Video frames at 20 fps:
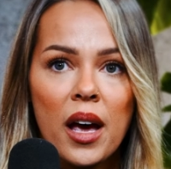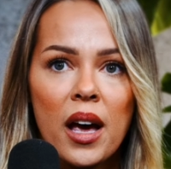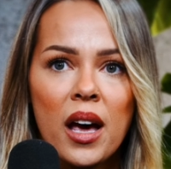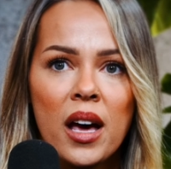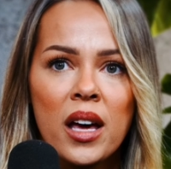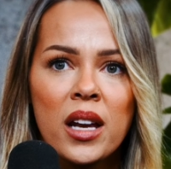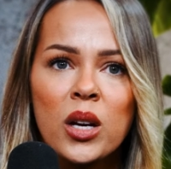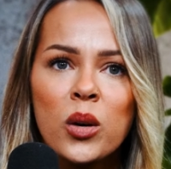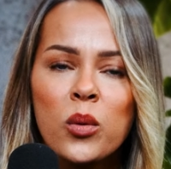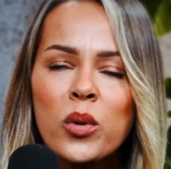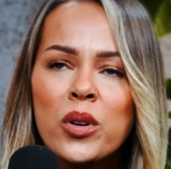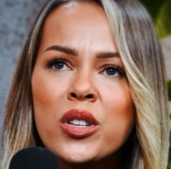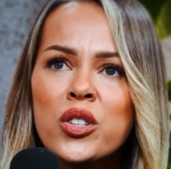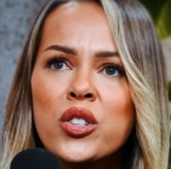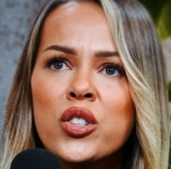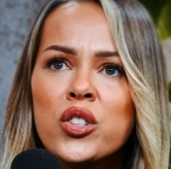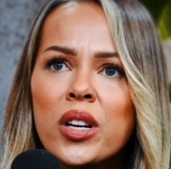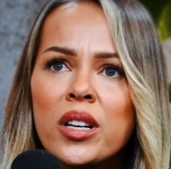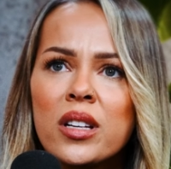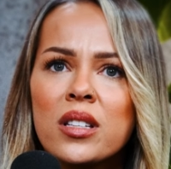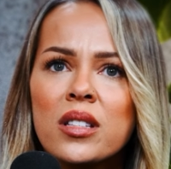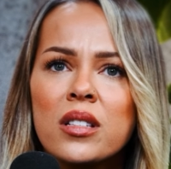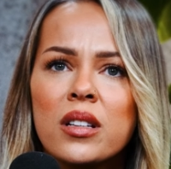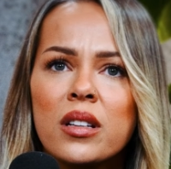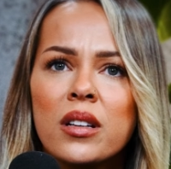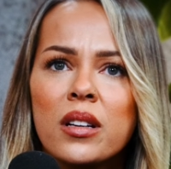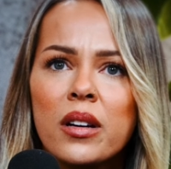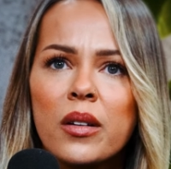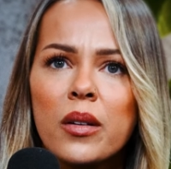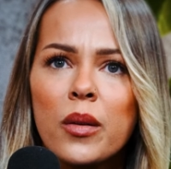And it was
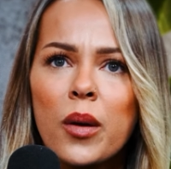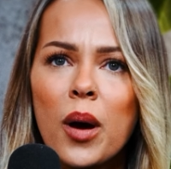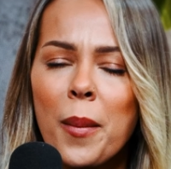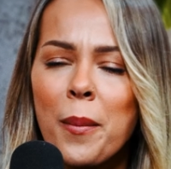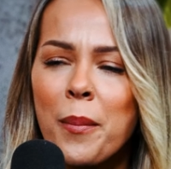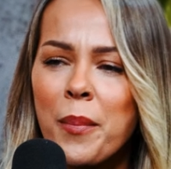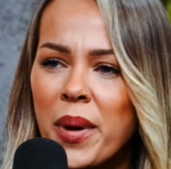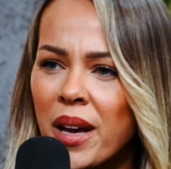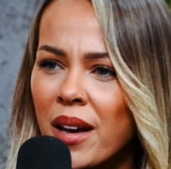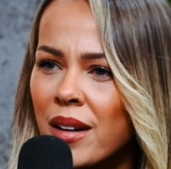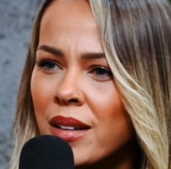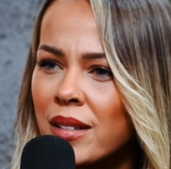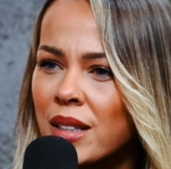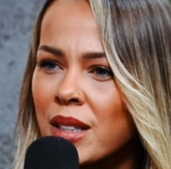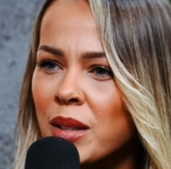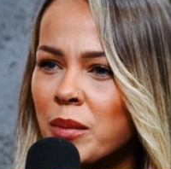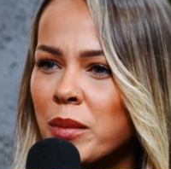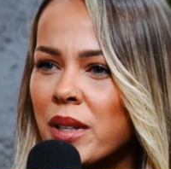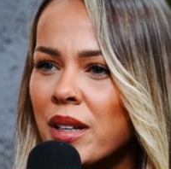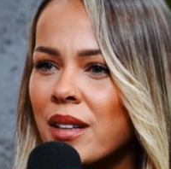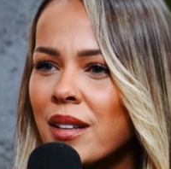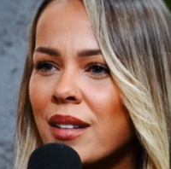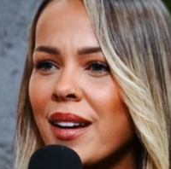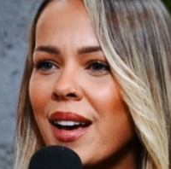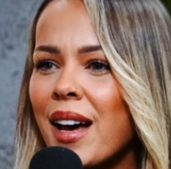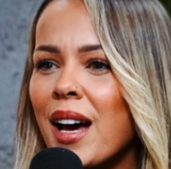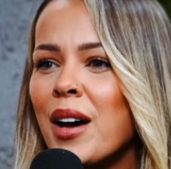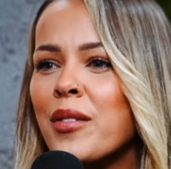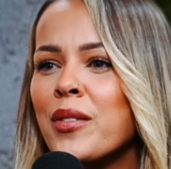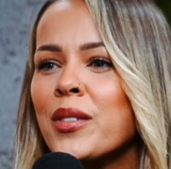just abandonment
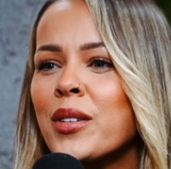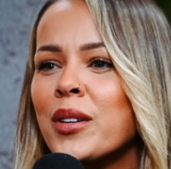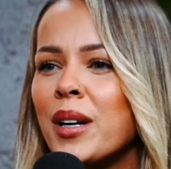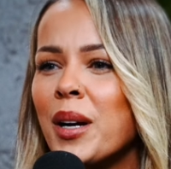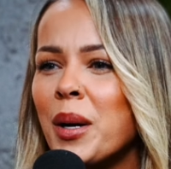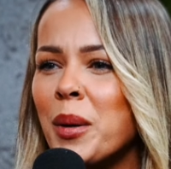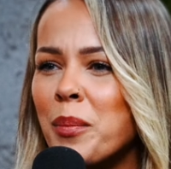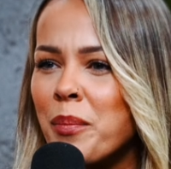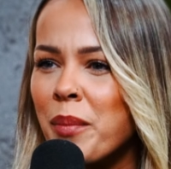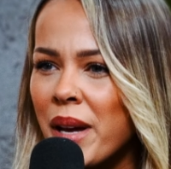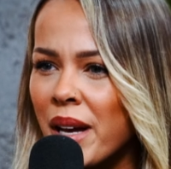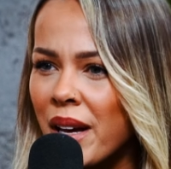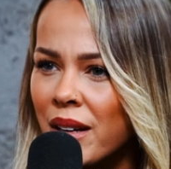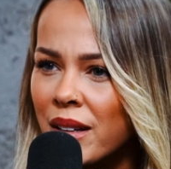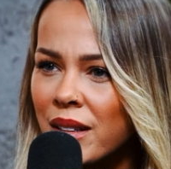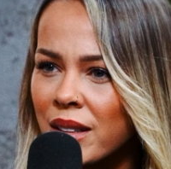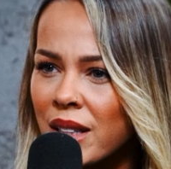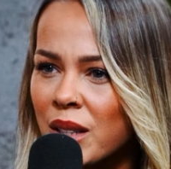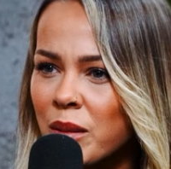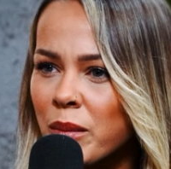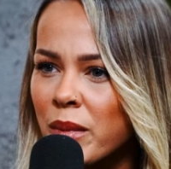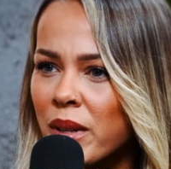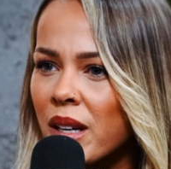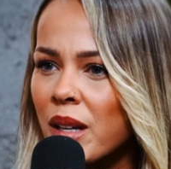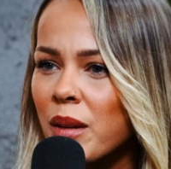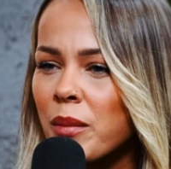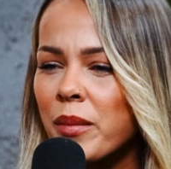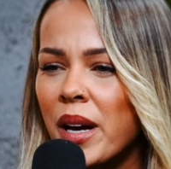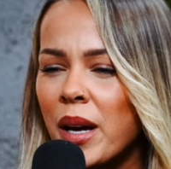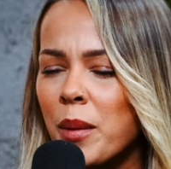after
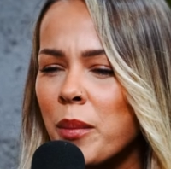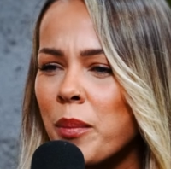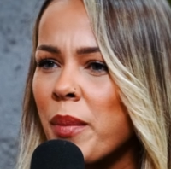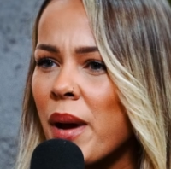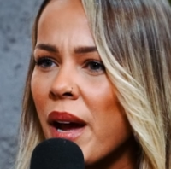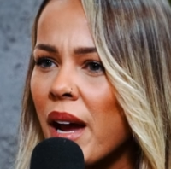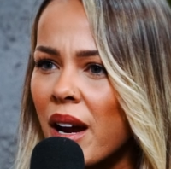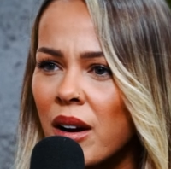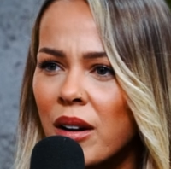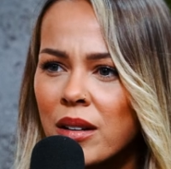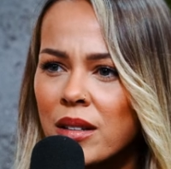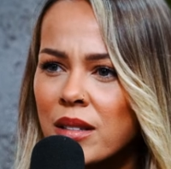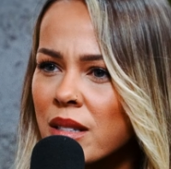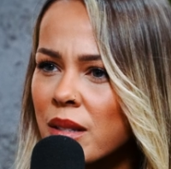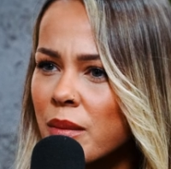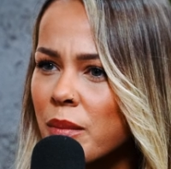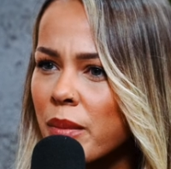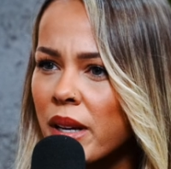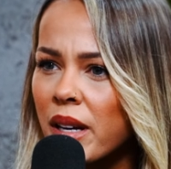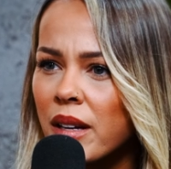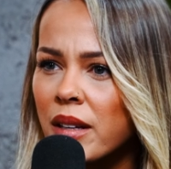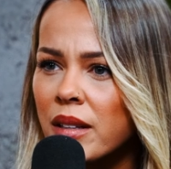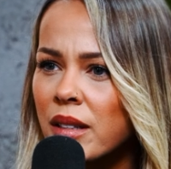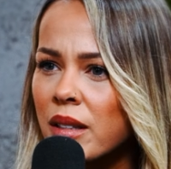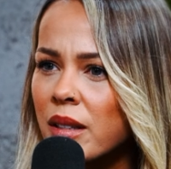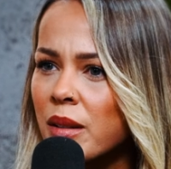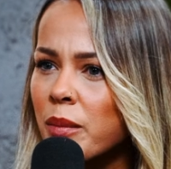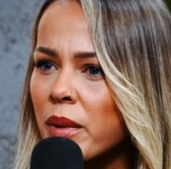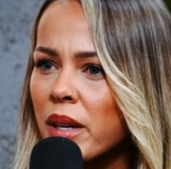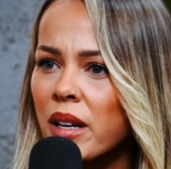abandonment. My parents
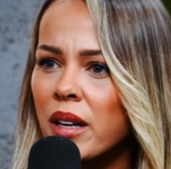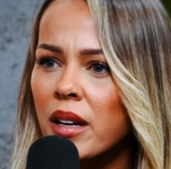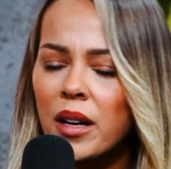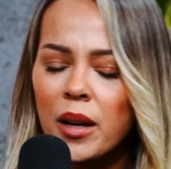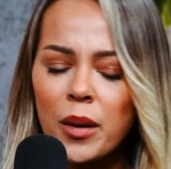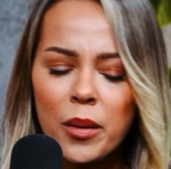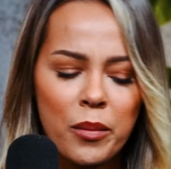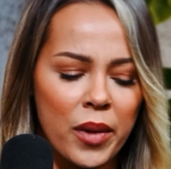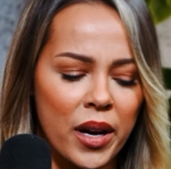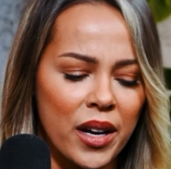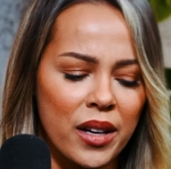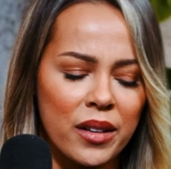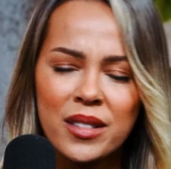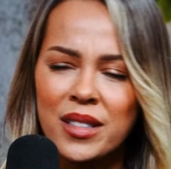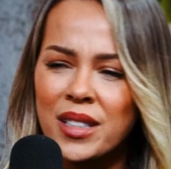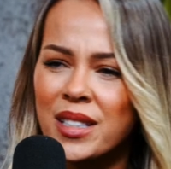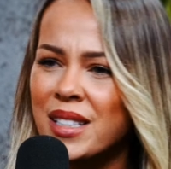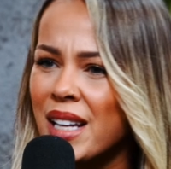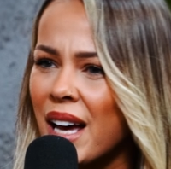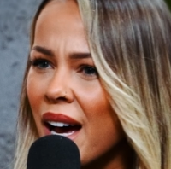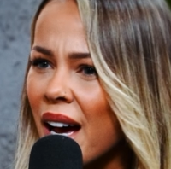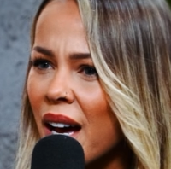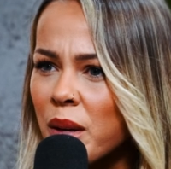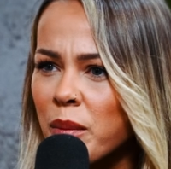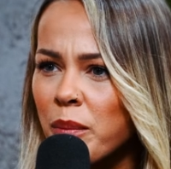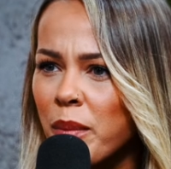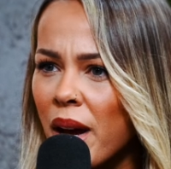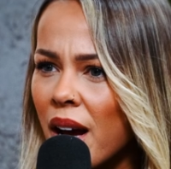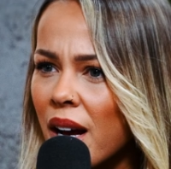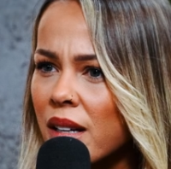abandoned me. My
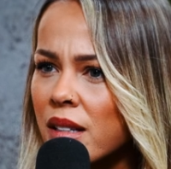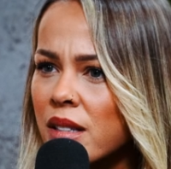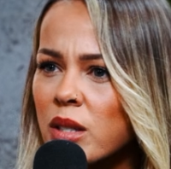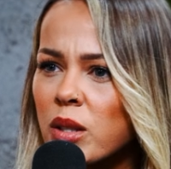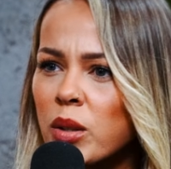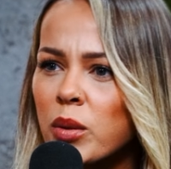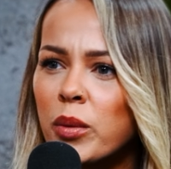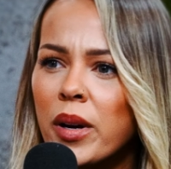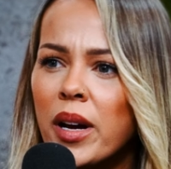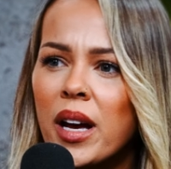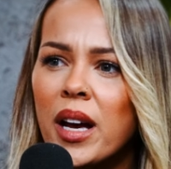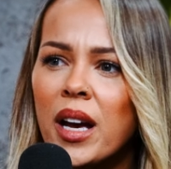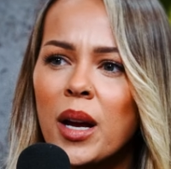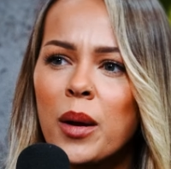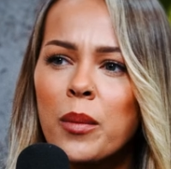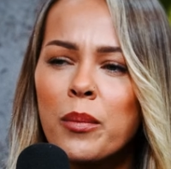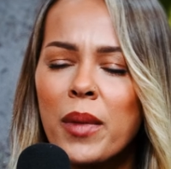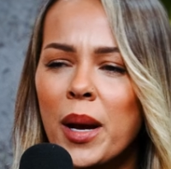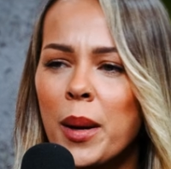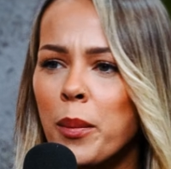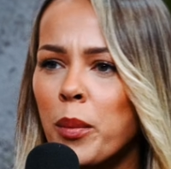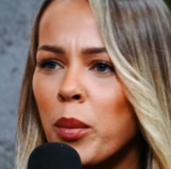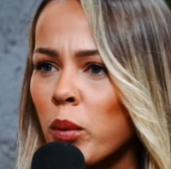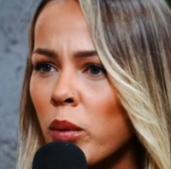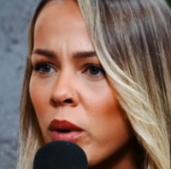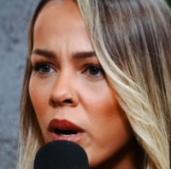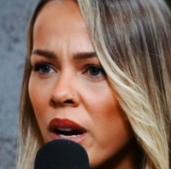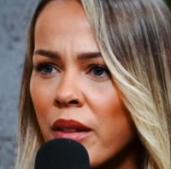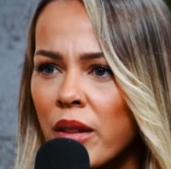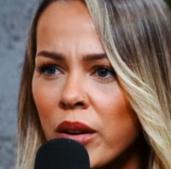dad passed away. My
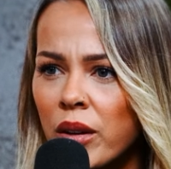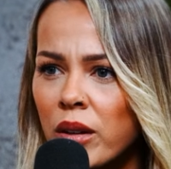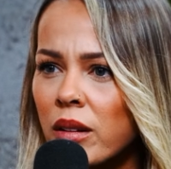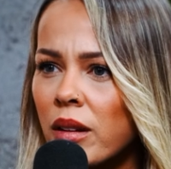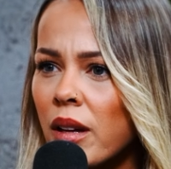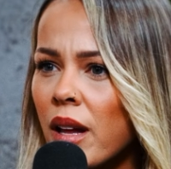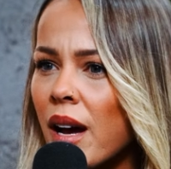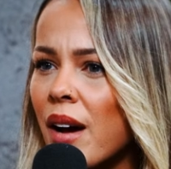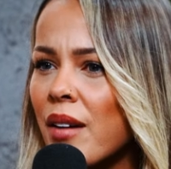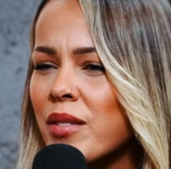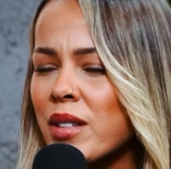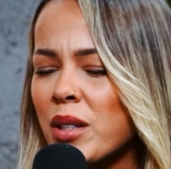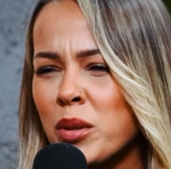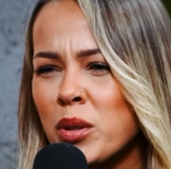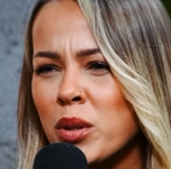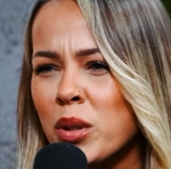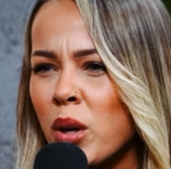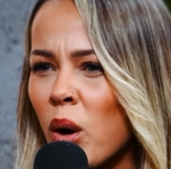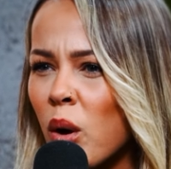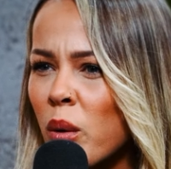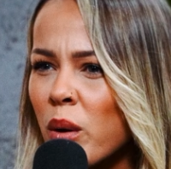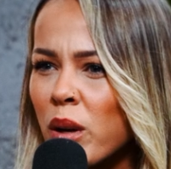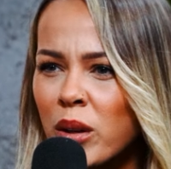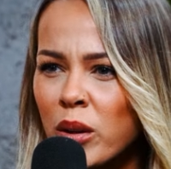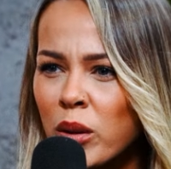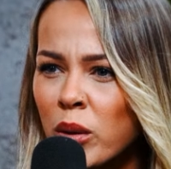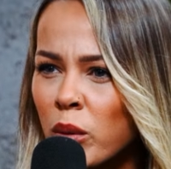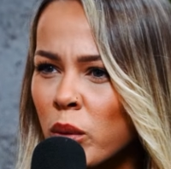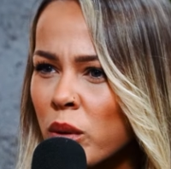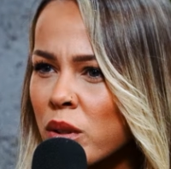brother left. I was going
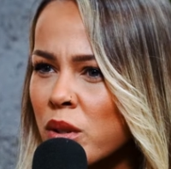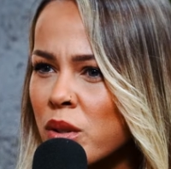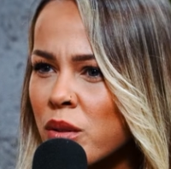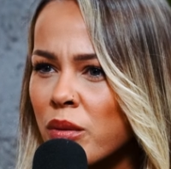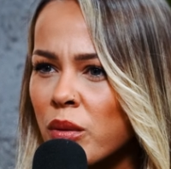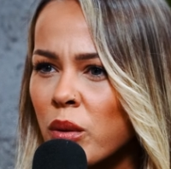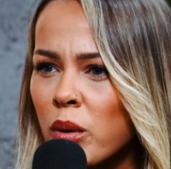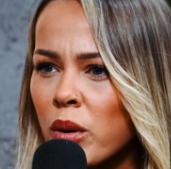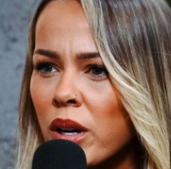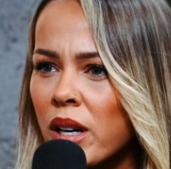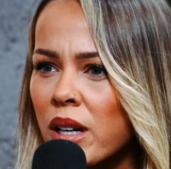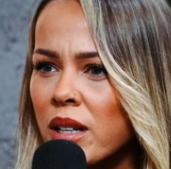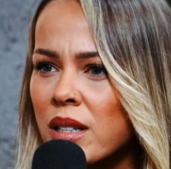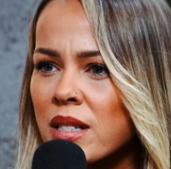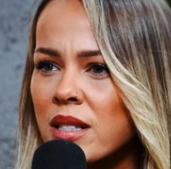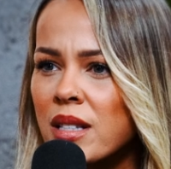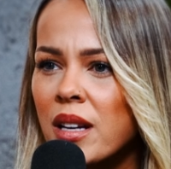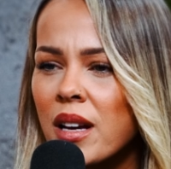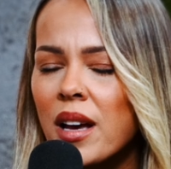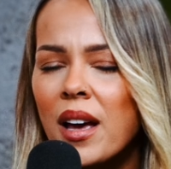through a divorce.